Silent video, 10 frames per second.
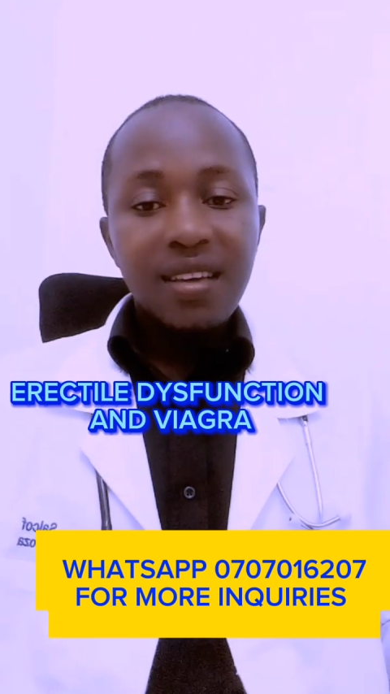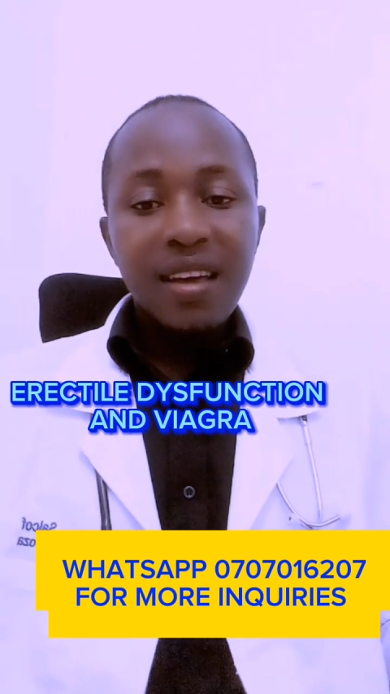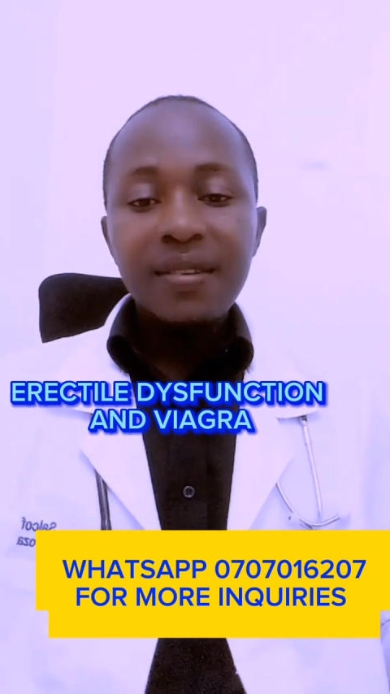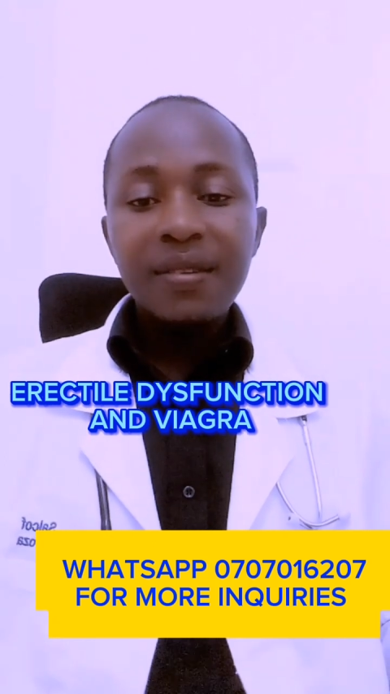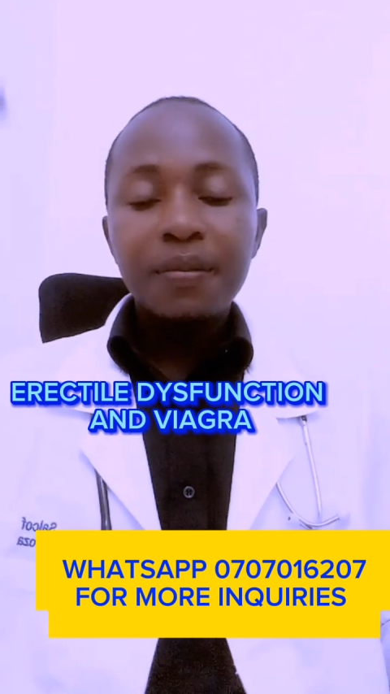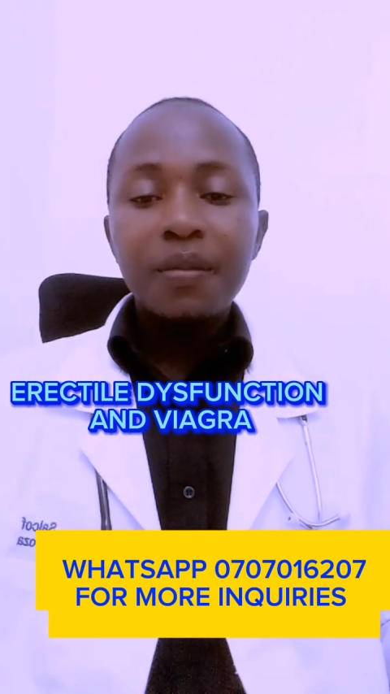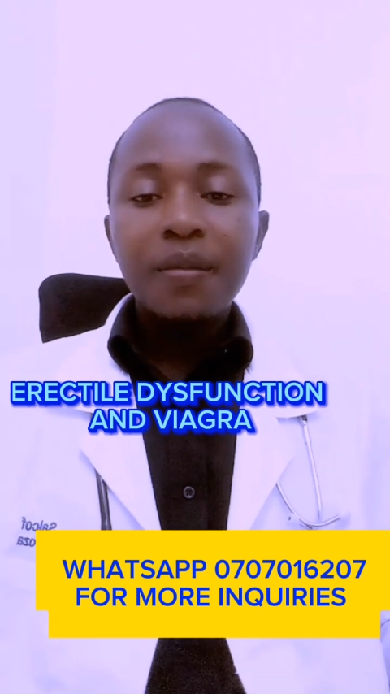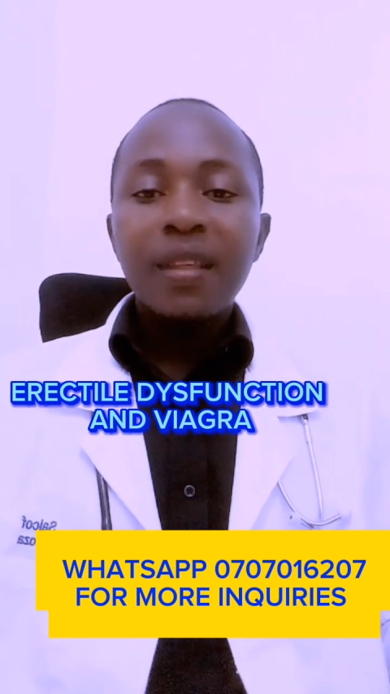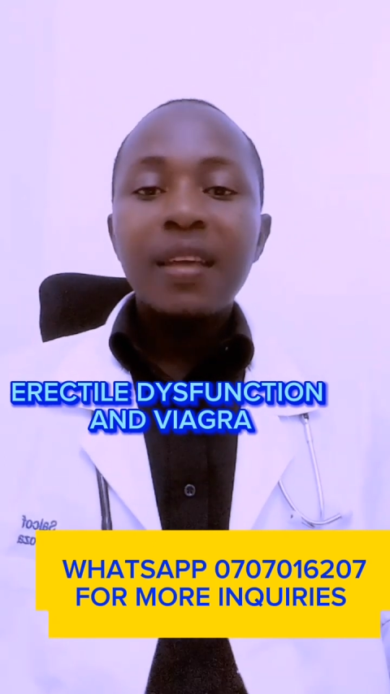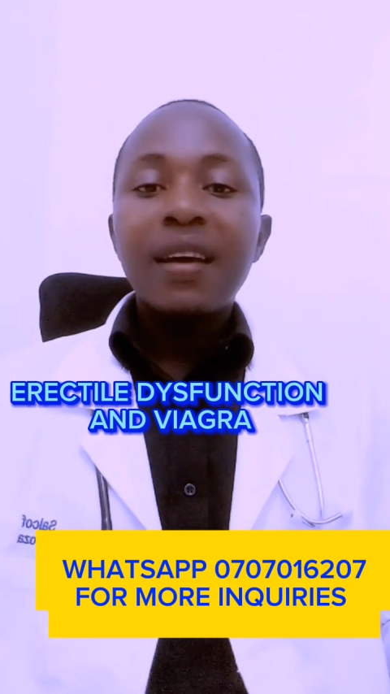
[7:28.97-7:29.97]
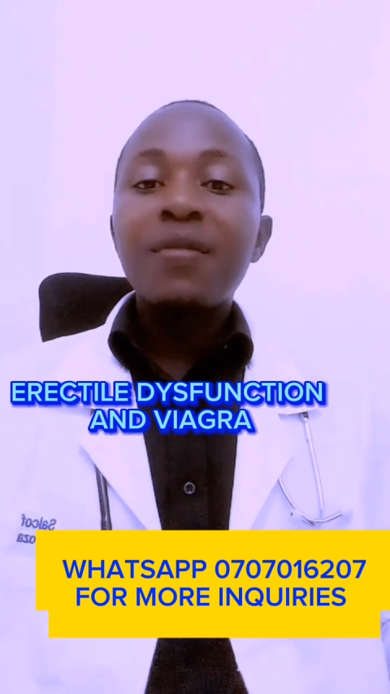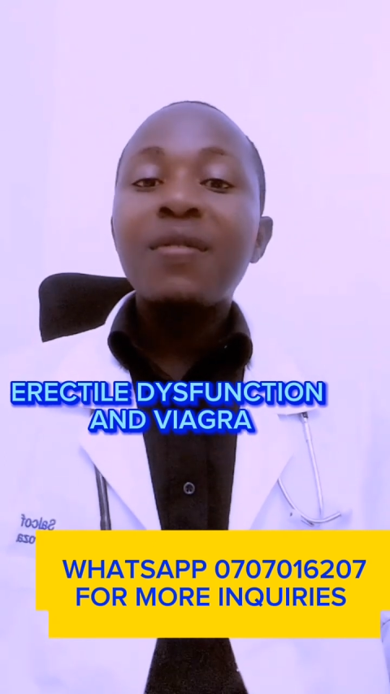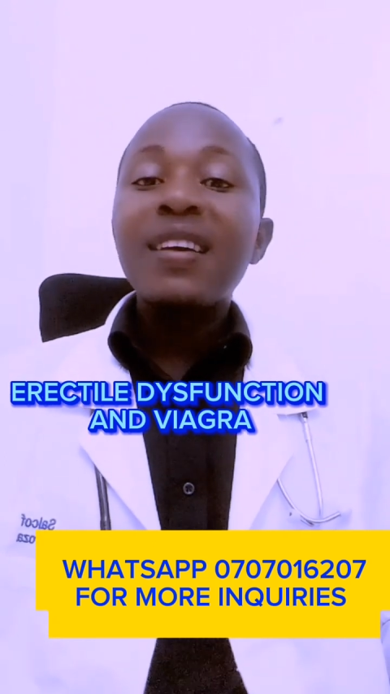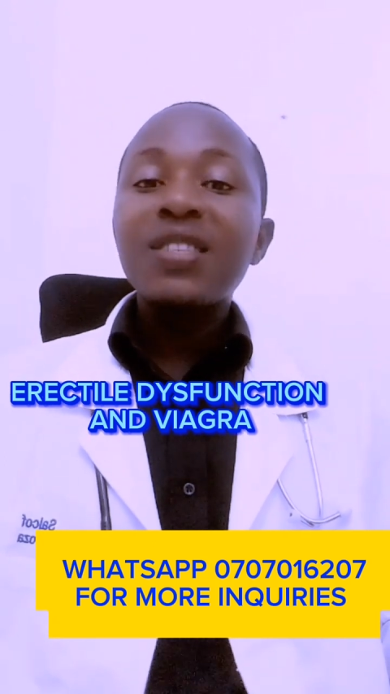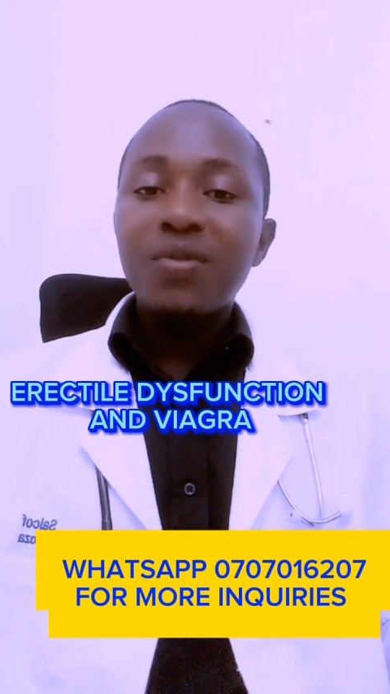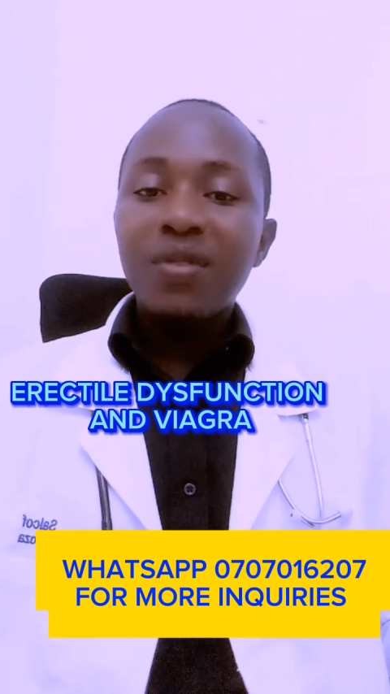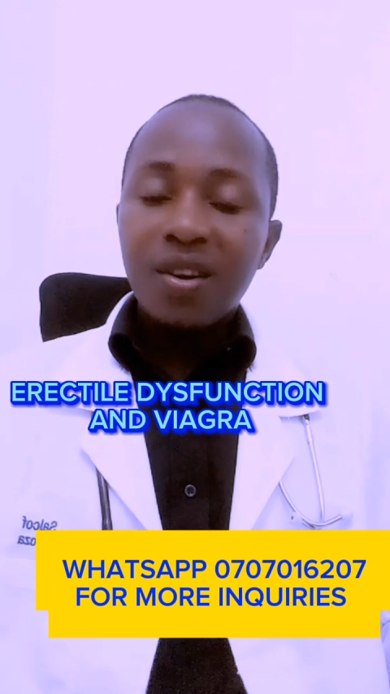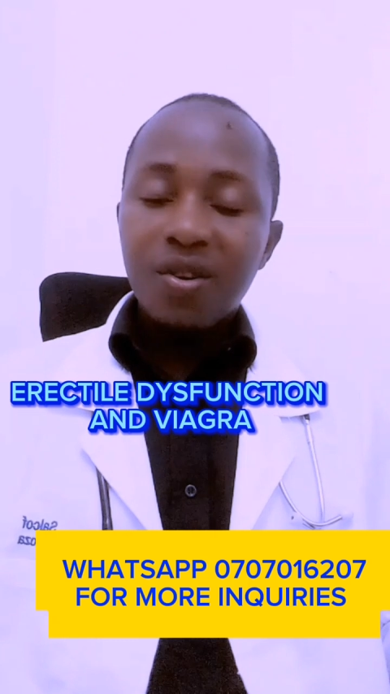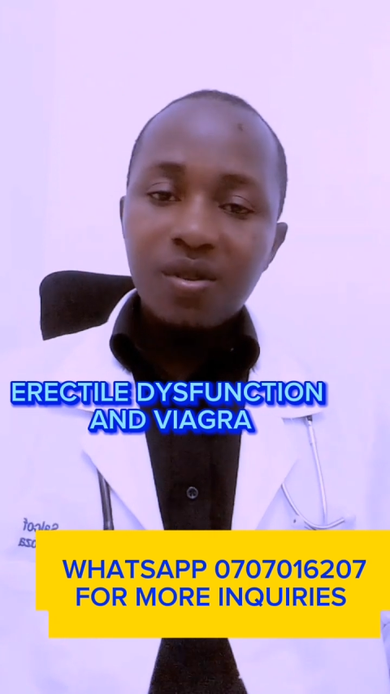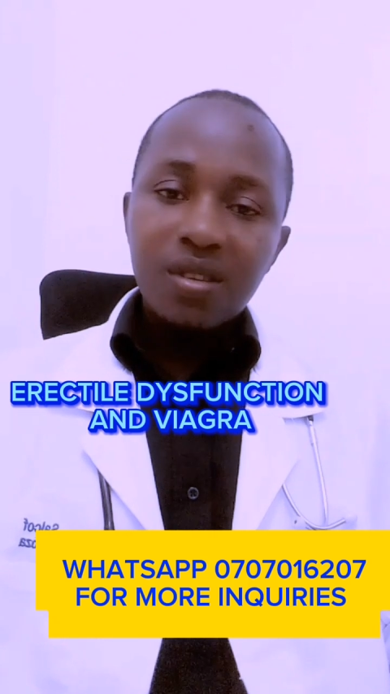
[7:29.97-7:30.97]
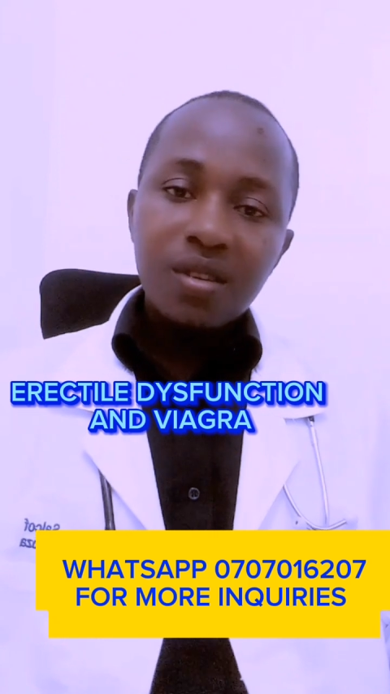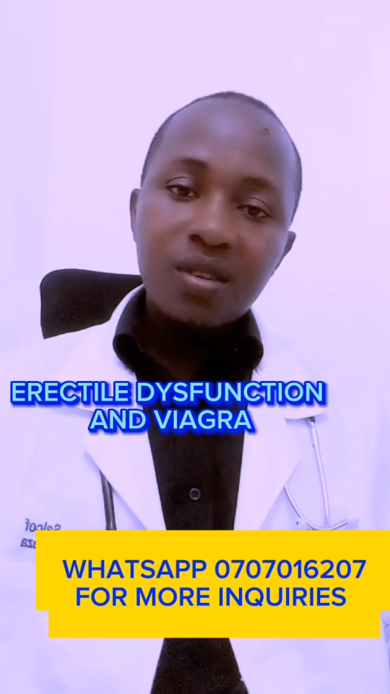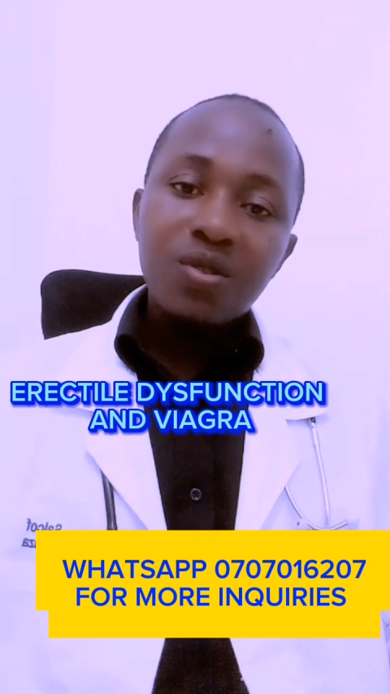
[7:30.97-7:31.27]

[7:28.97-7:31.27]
Yeah, varies with the cause.